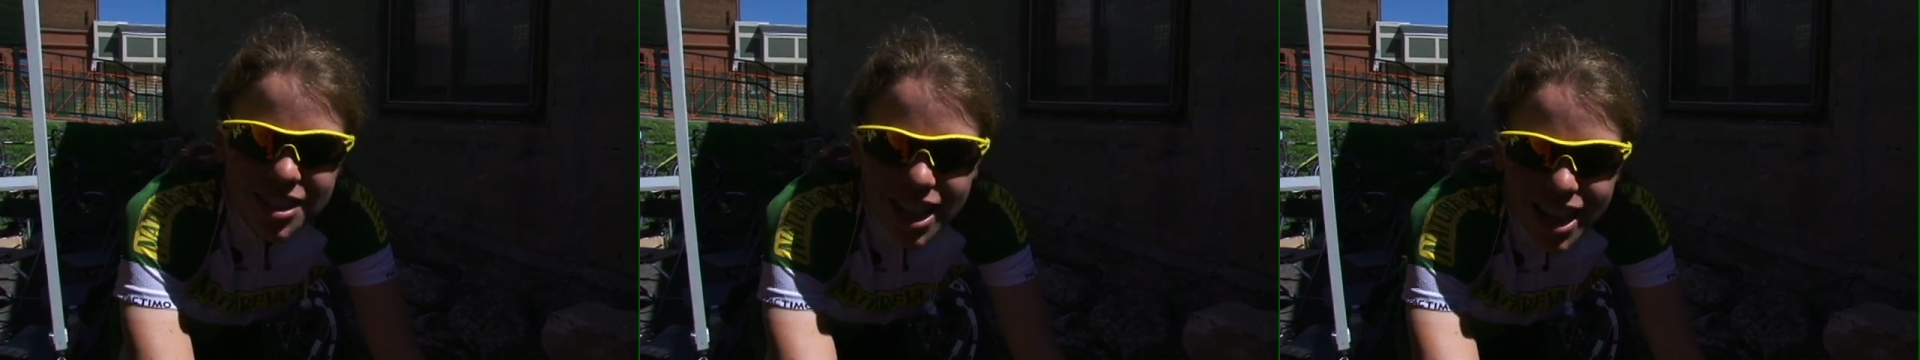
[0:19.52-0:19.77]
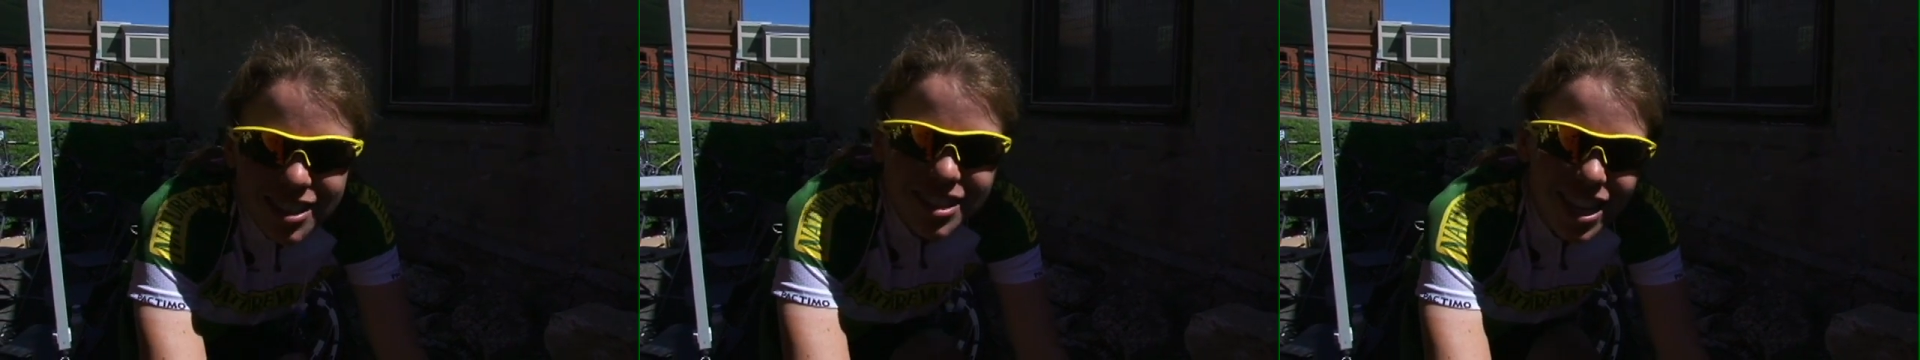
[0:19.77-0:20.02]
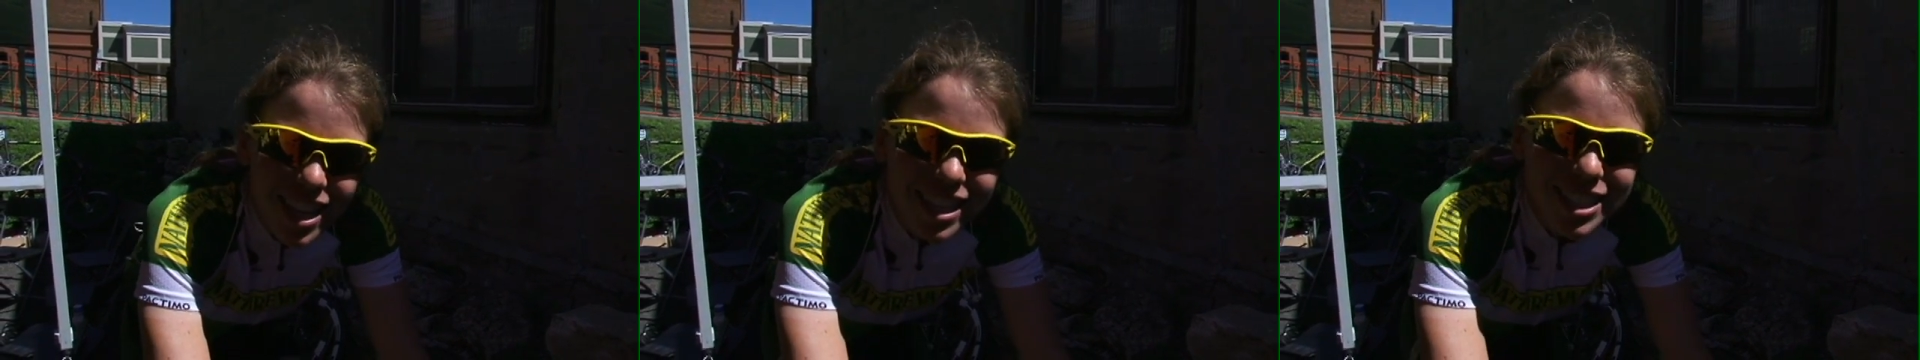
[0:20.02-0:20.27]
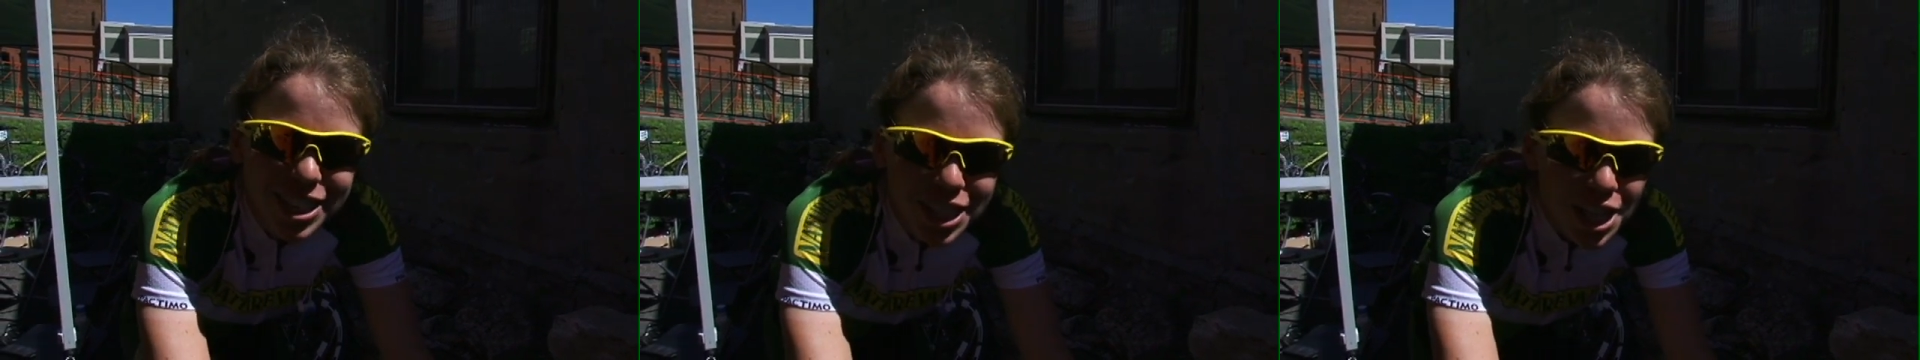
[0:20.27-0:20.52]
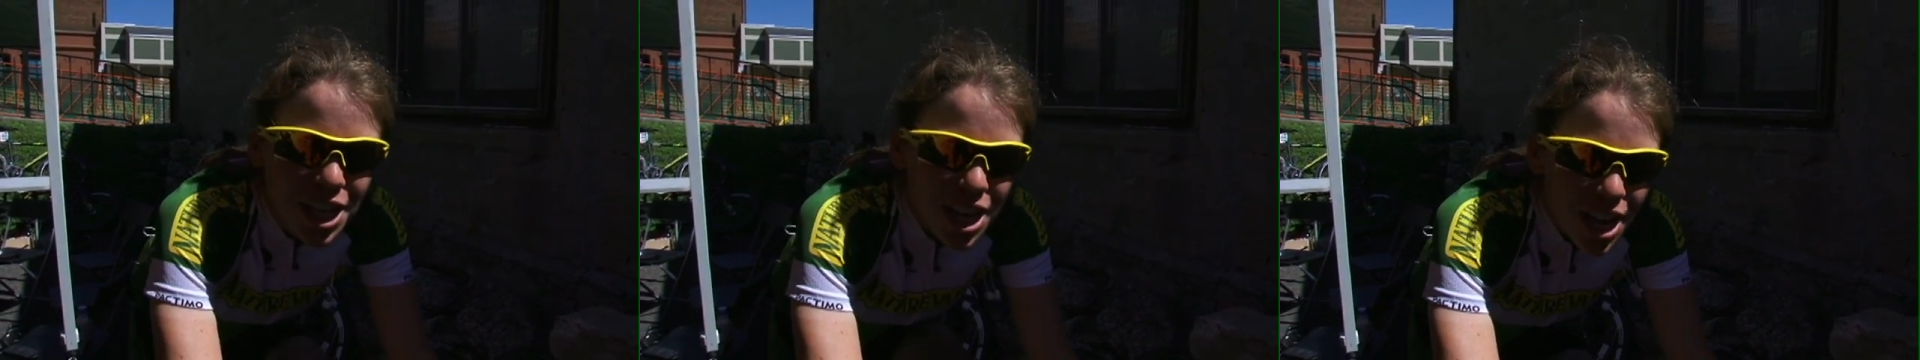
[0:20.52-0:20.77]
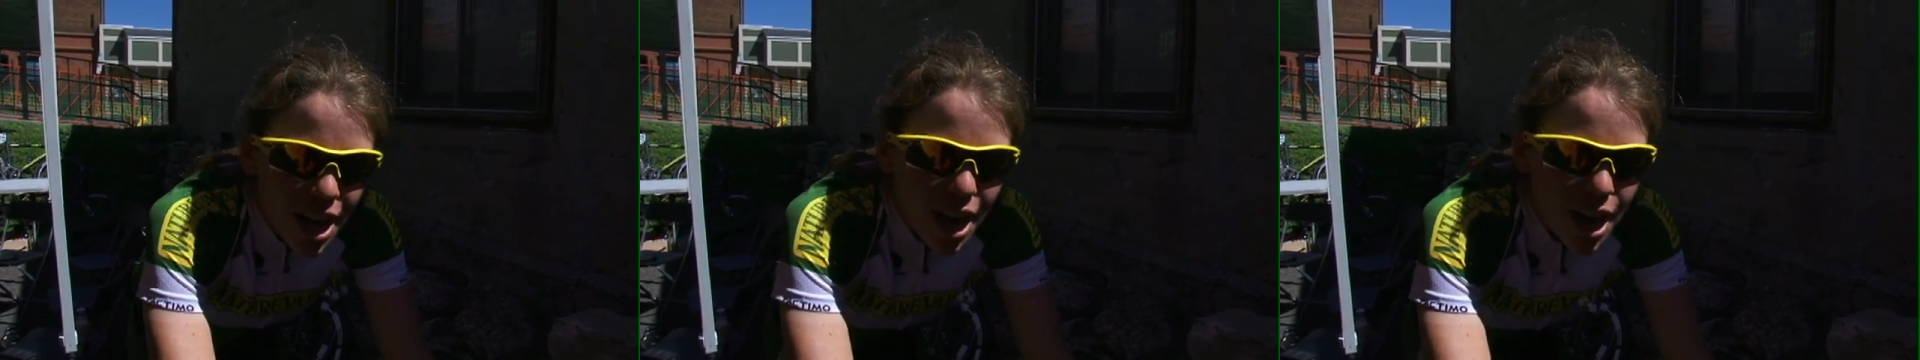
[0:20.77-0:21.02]
the last stage,
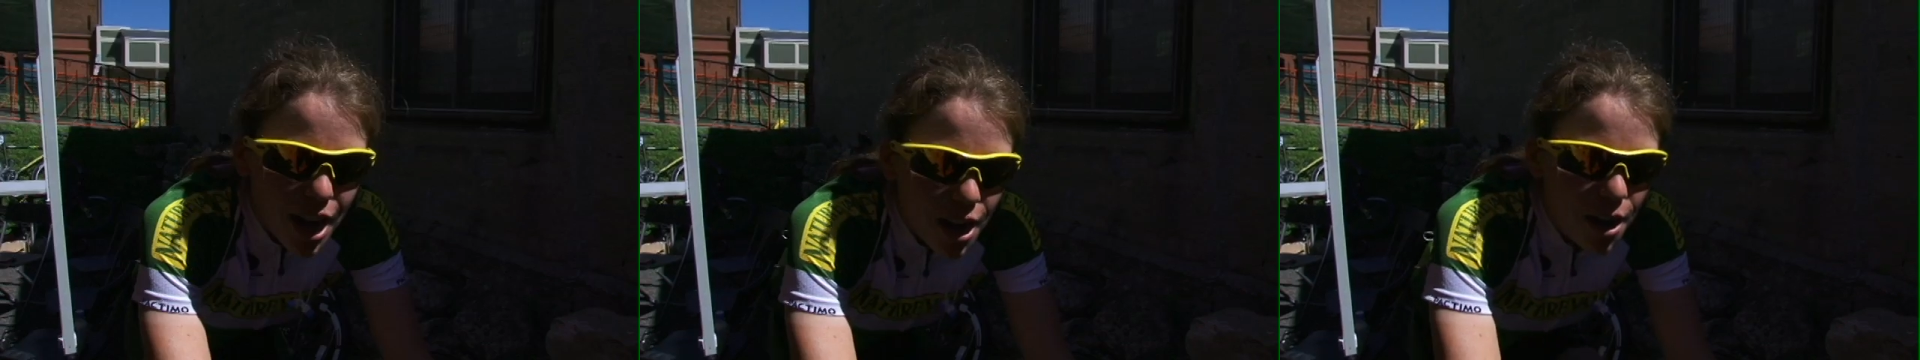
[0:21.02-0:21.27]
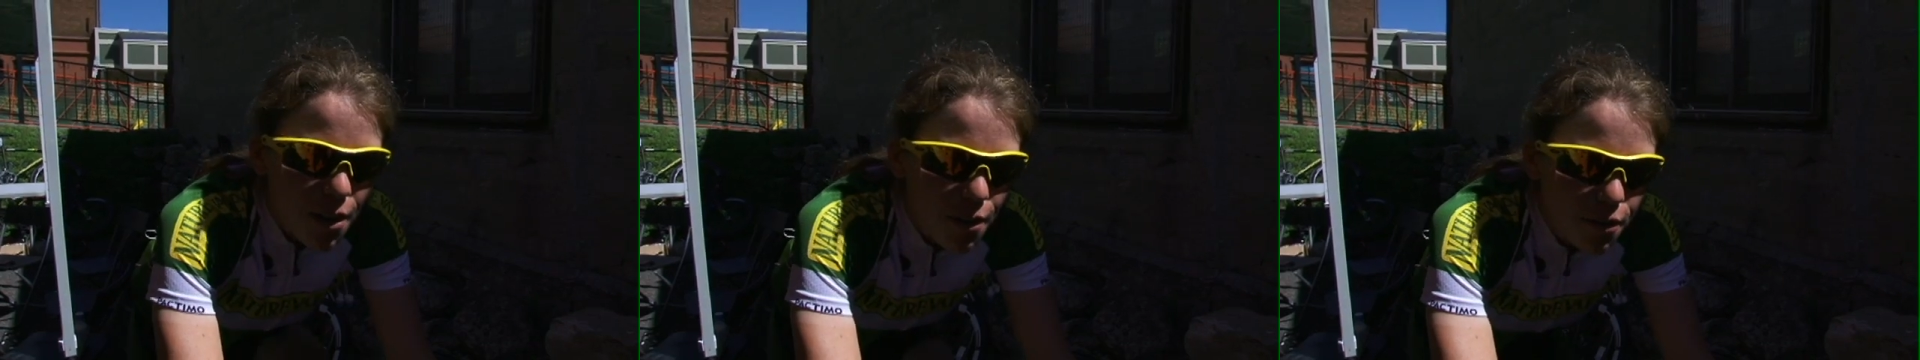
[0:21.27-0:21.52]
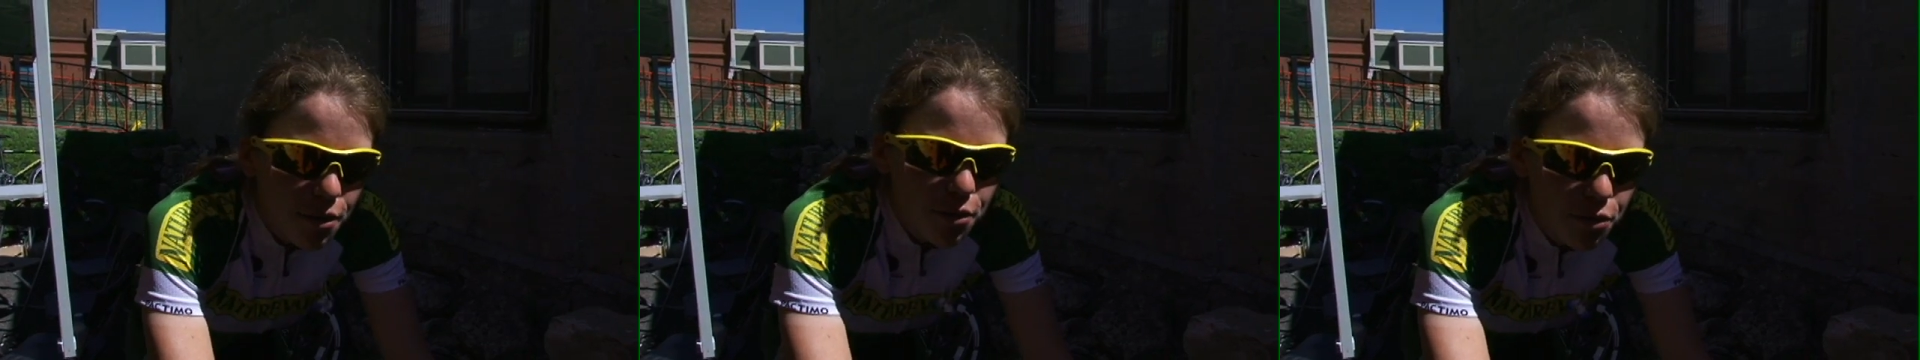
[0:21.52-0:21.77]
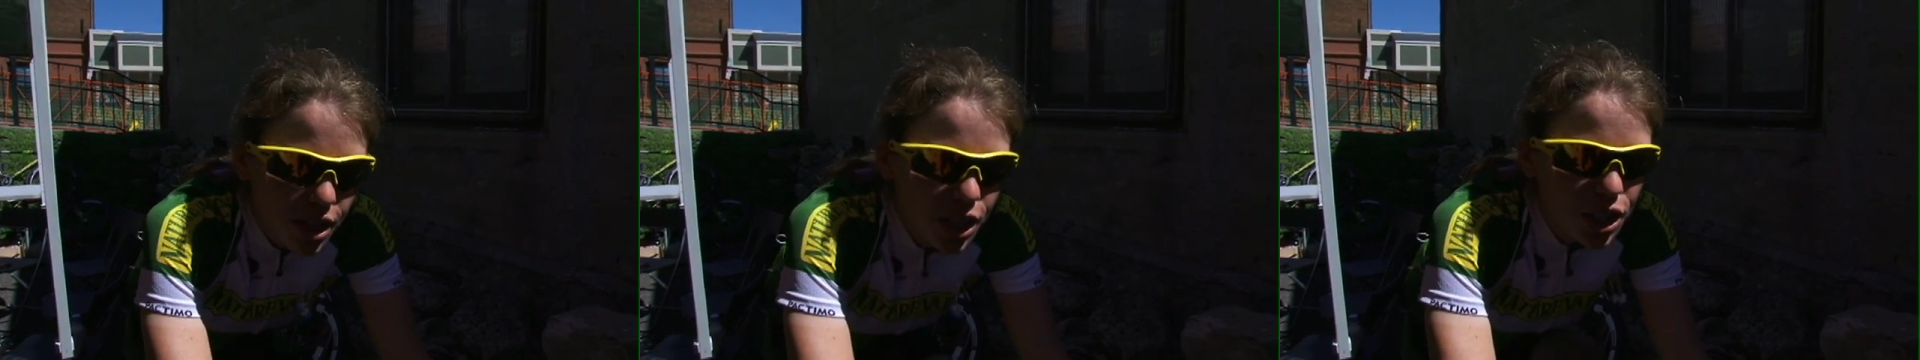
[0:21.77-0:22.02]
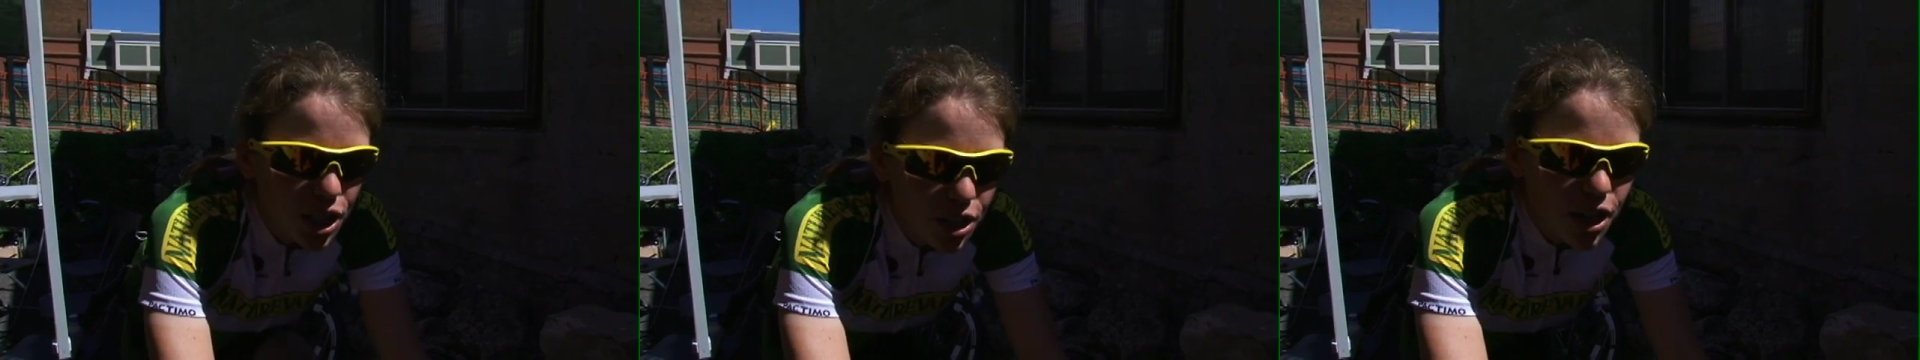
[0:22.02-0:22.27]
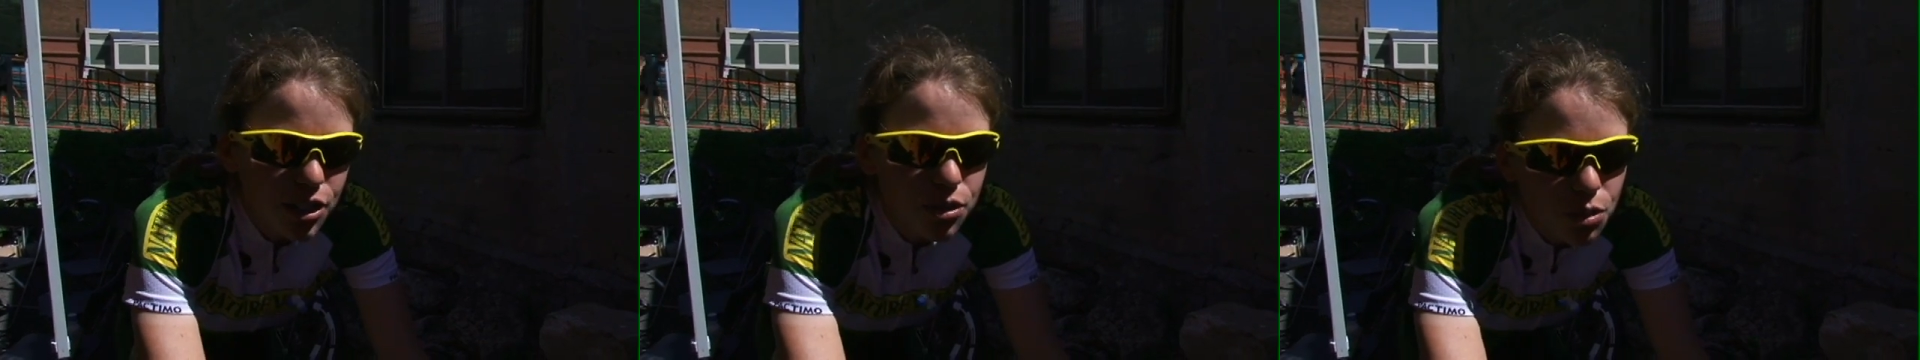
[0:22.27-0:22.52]
uh, finishing
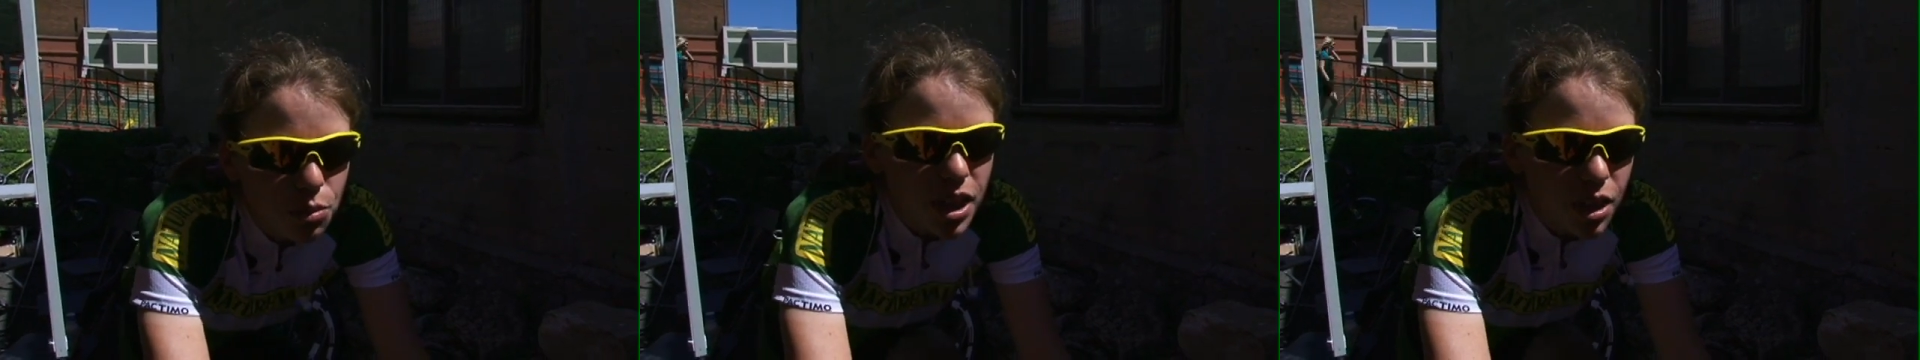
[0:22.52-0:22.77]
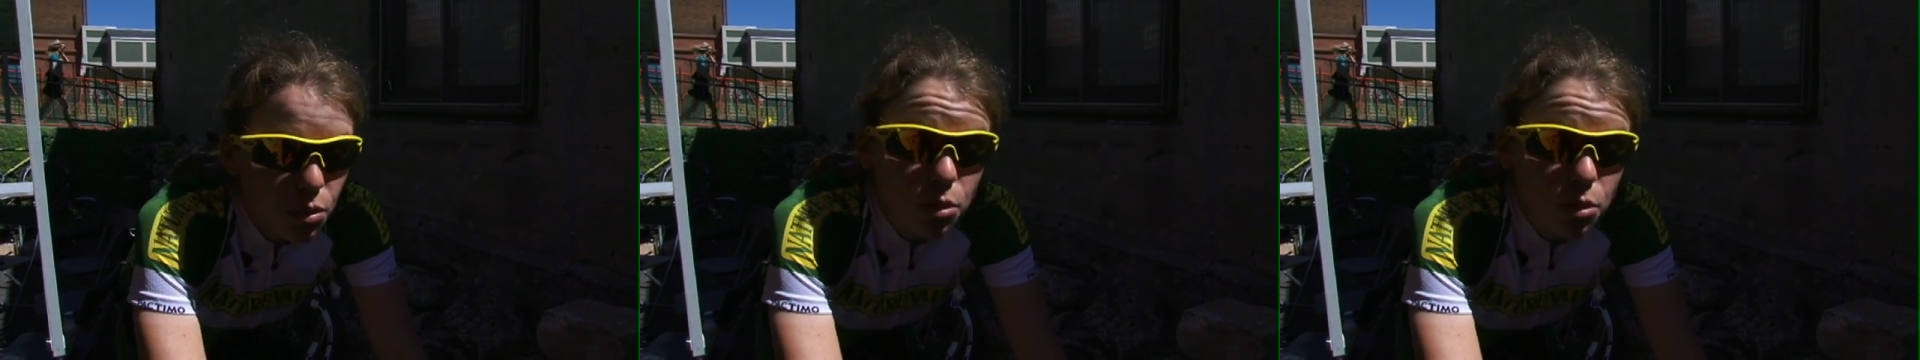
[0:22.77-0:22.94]
thoughts for the week.